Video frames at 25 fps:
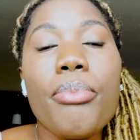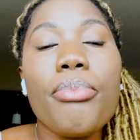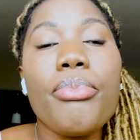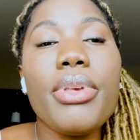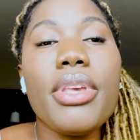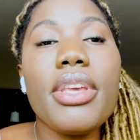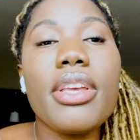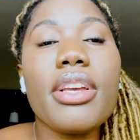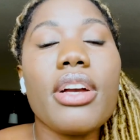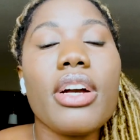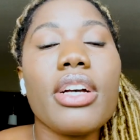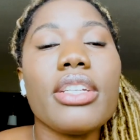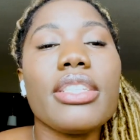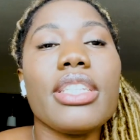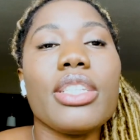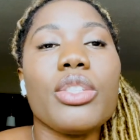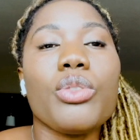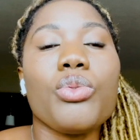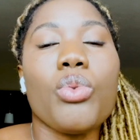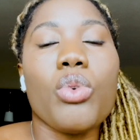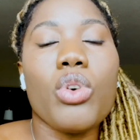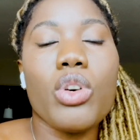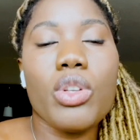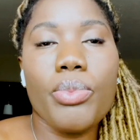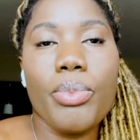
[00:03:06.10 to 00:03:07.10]
because it's
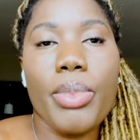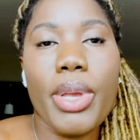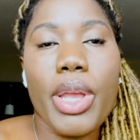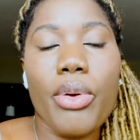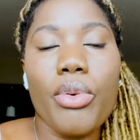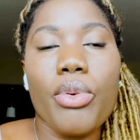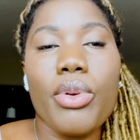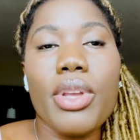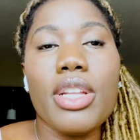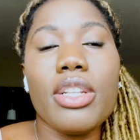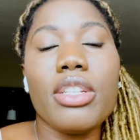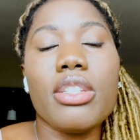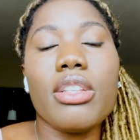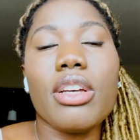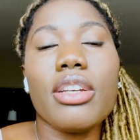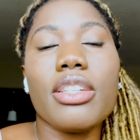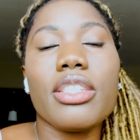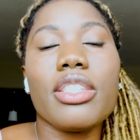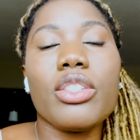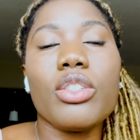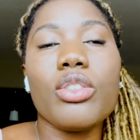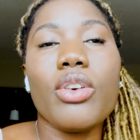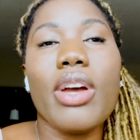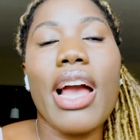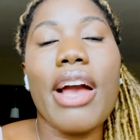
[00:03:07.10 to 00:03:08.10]
one bedroom. It does
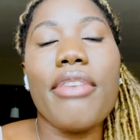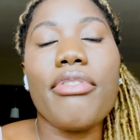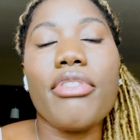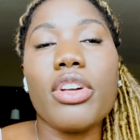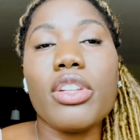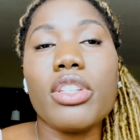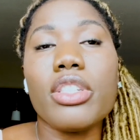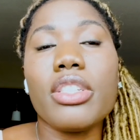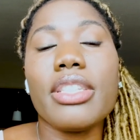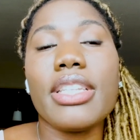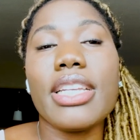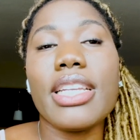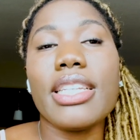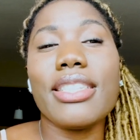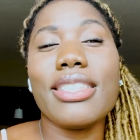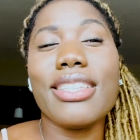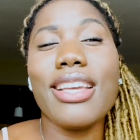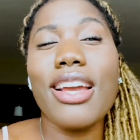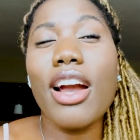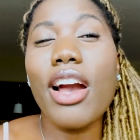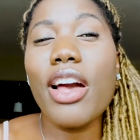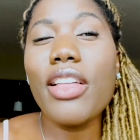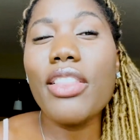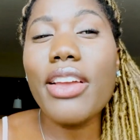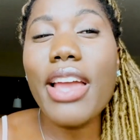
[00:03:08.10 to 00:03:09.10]
still have other things.
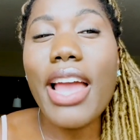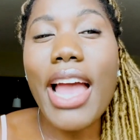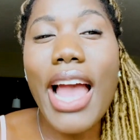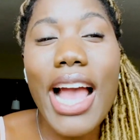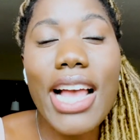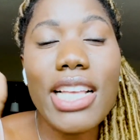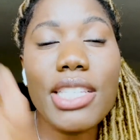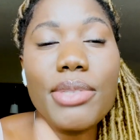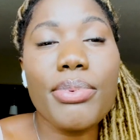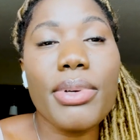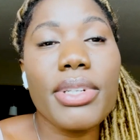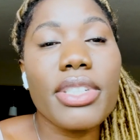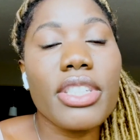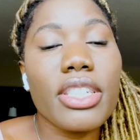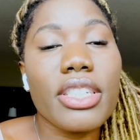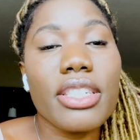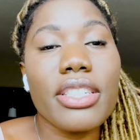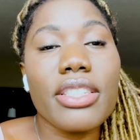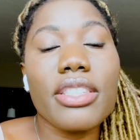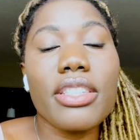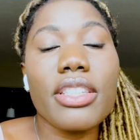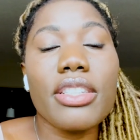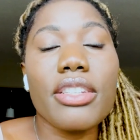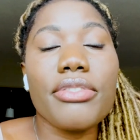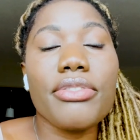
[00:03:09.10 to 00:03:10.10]
The other aspect to
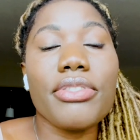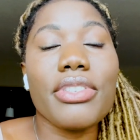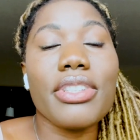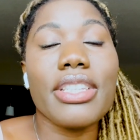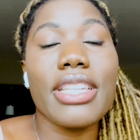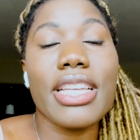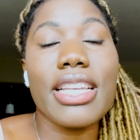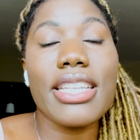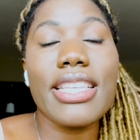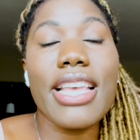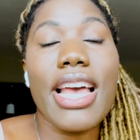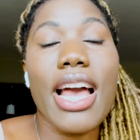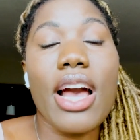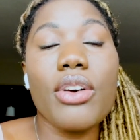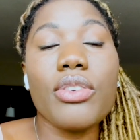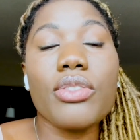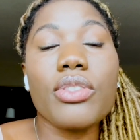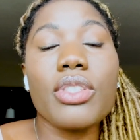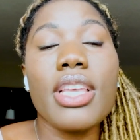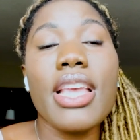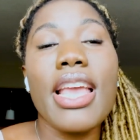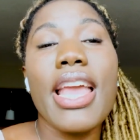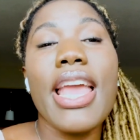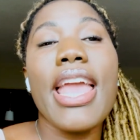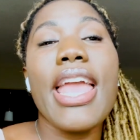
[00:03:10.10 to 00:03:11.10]
consider for this
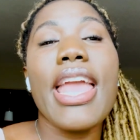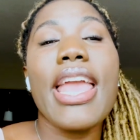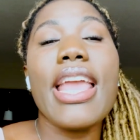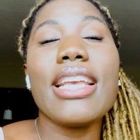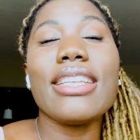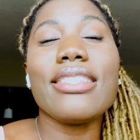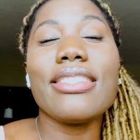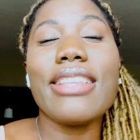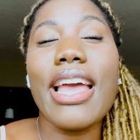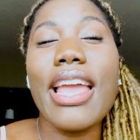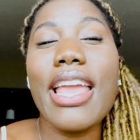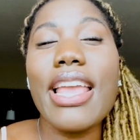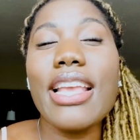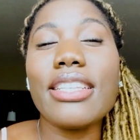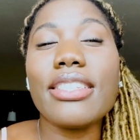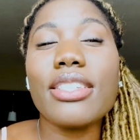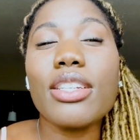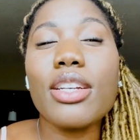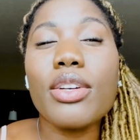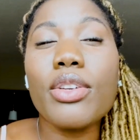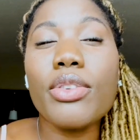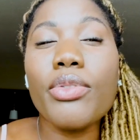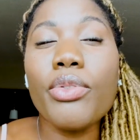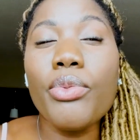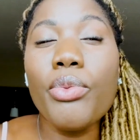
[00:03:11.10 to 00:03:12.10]
house is that it's
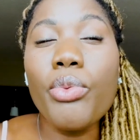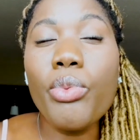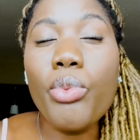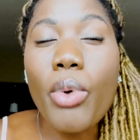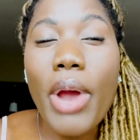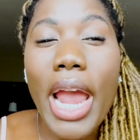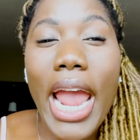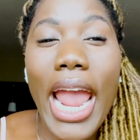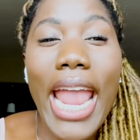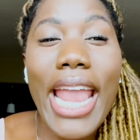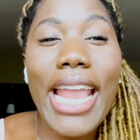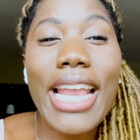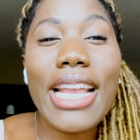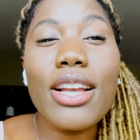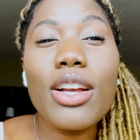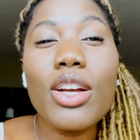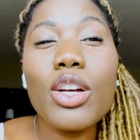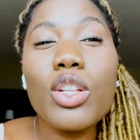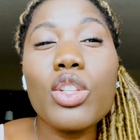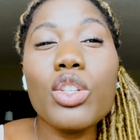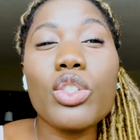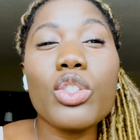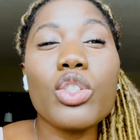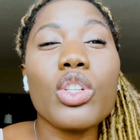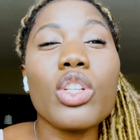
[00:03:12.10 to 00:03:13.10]
right
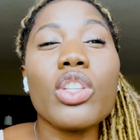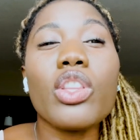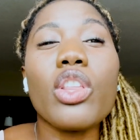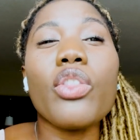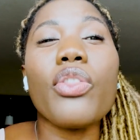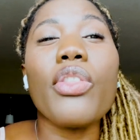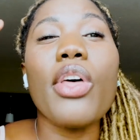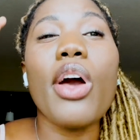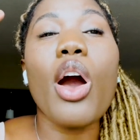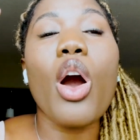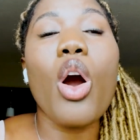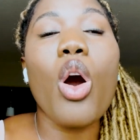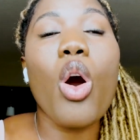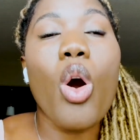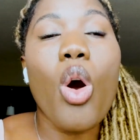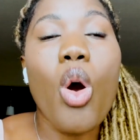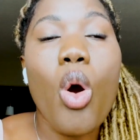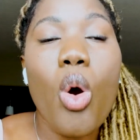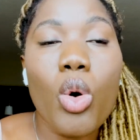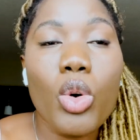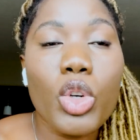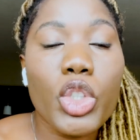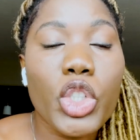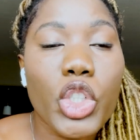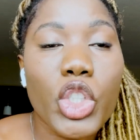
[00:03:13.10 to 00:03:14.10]
closer to the
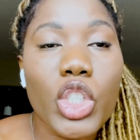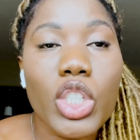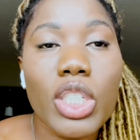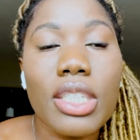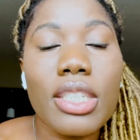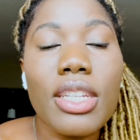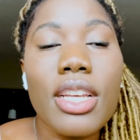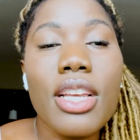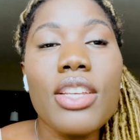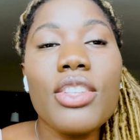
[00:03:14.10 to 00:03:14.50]
ocean.